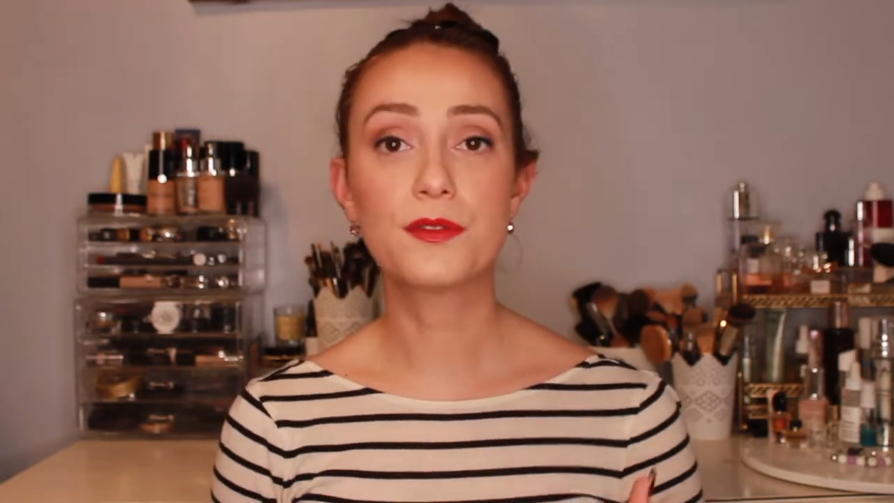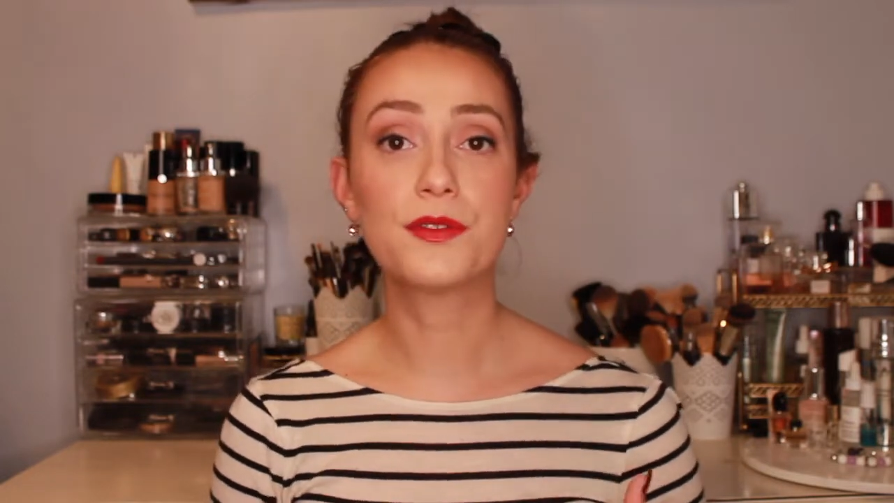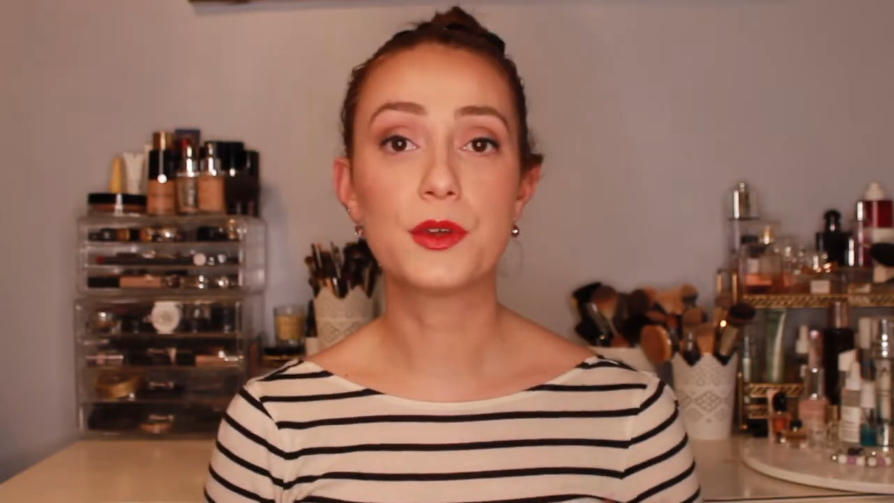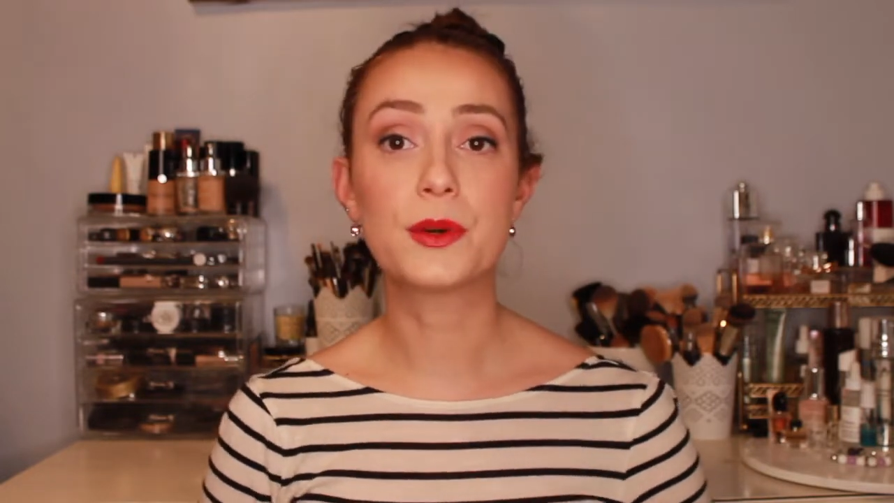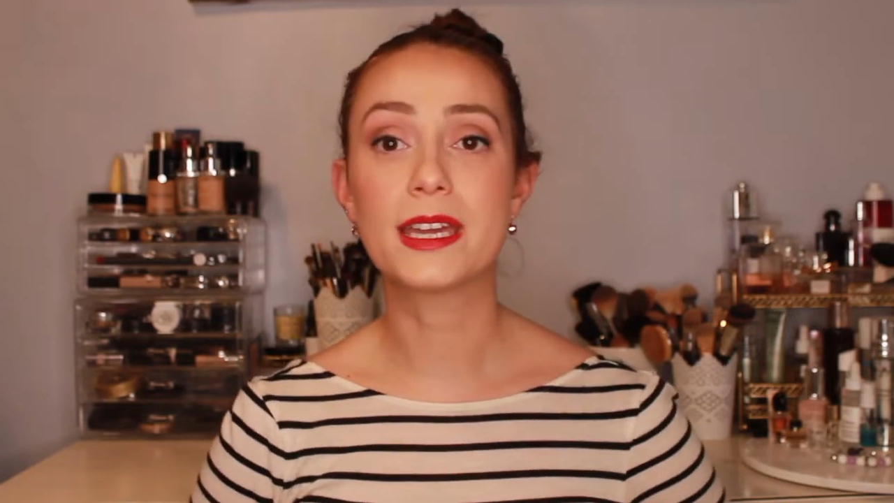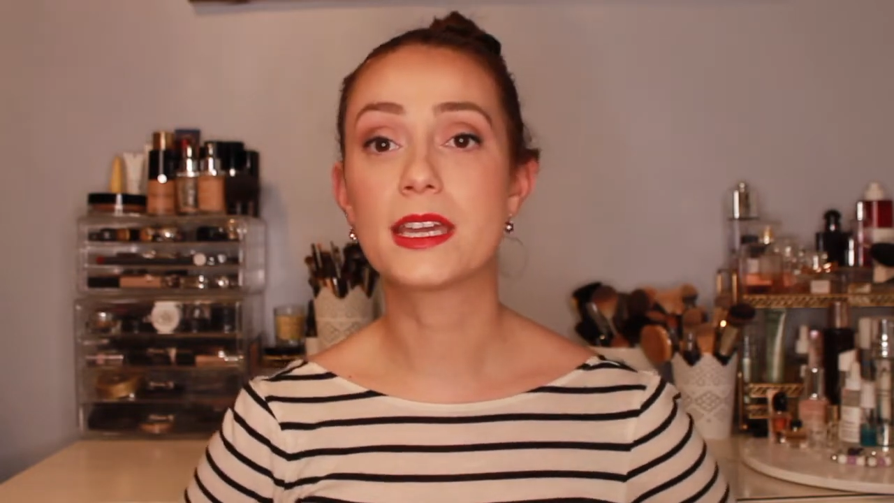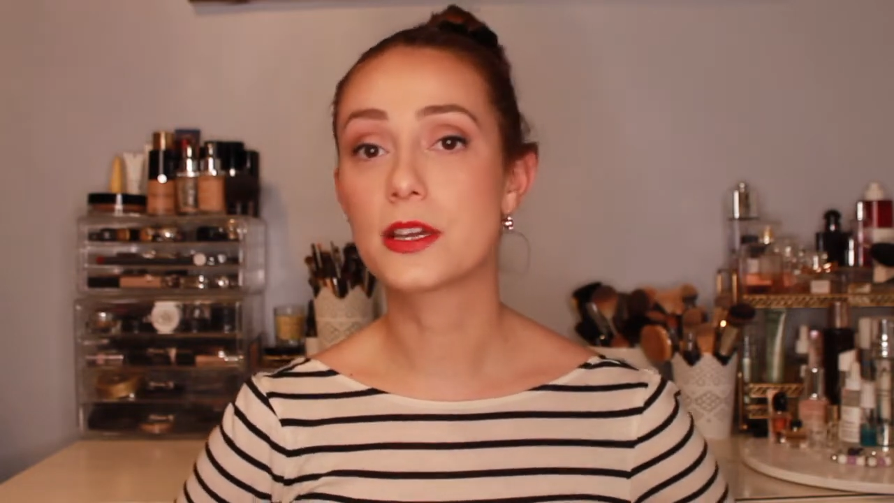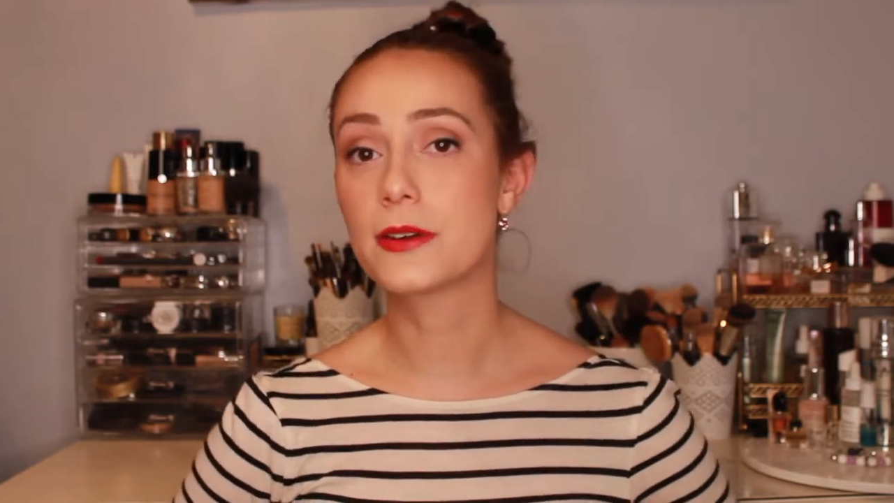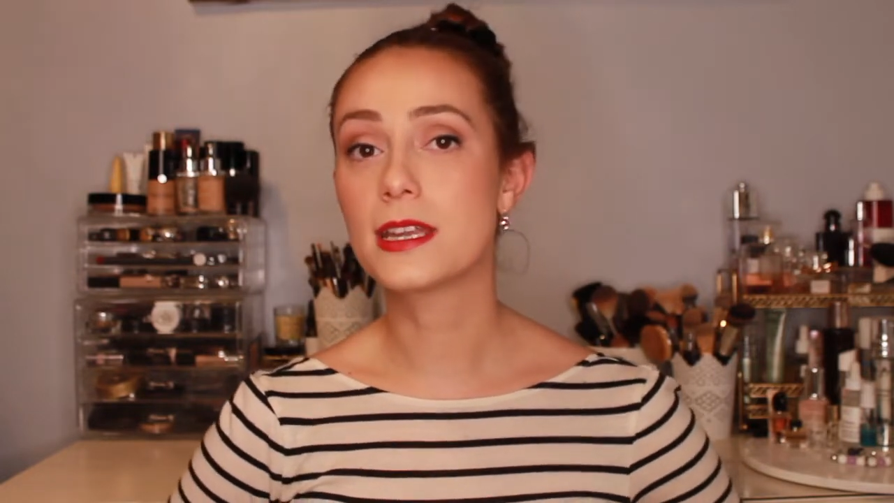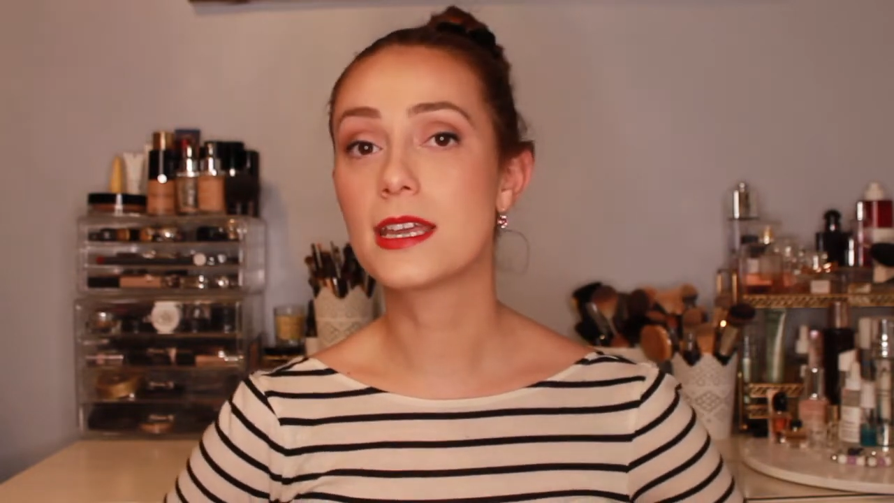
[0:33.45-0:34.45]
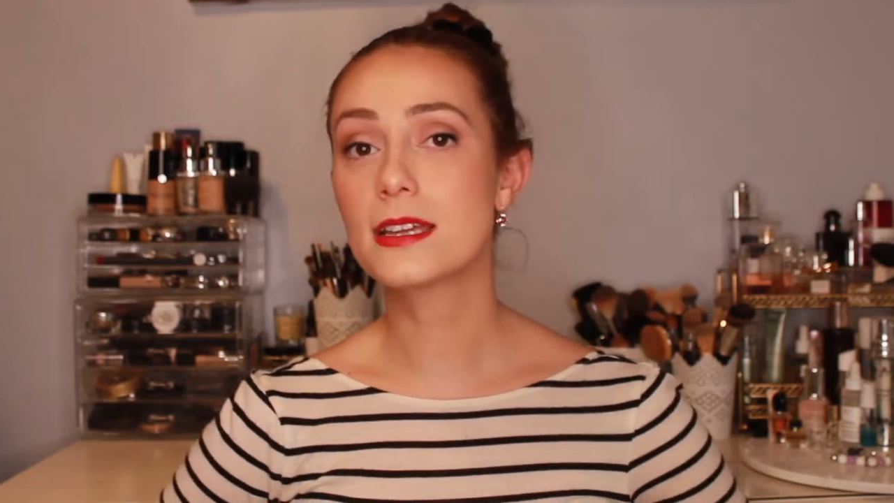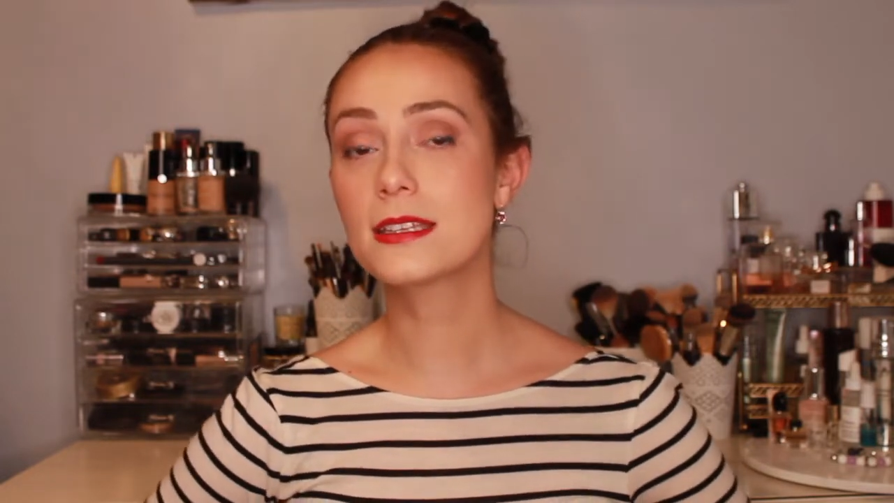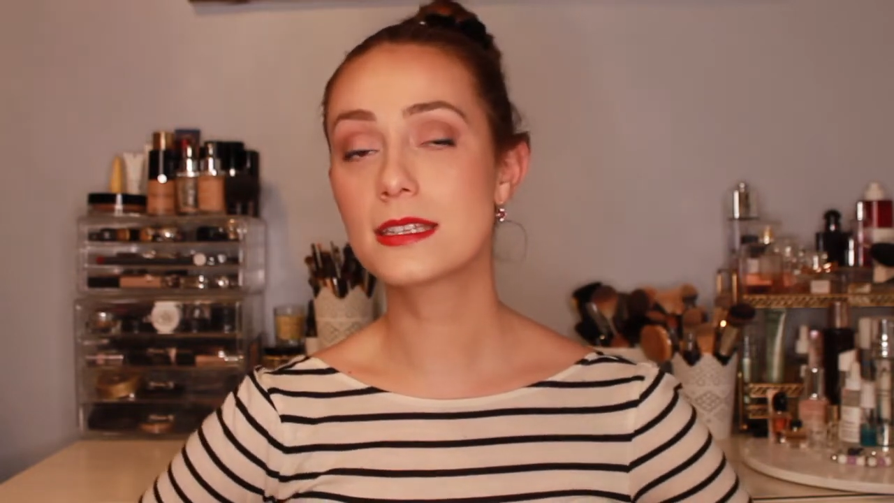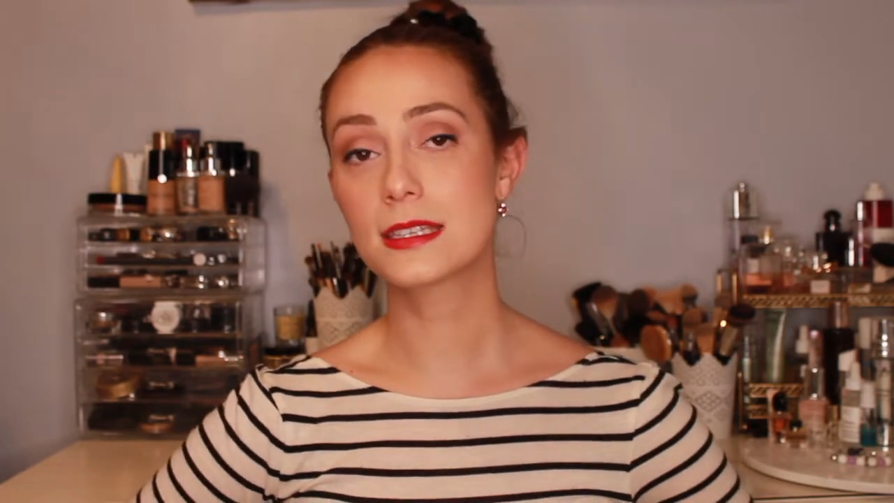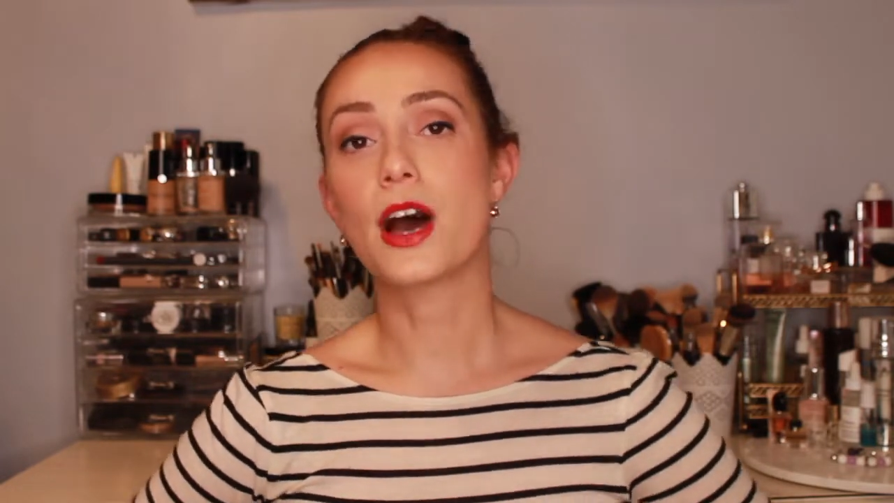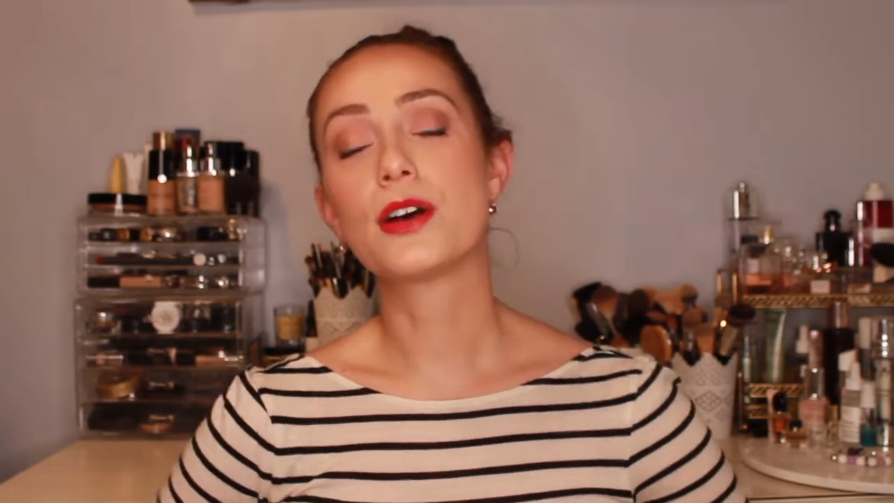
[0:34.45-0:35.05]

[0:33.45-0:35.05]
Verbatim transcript: few ingredients,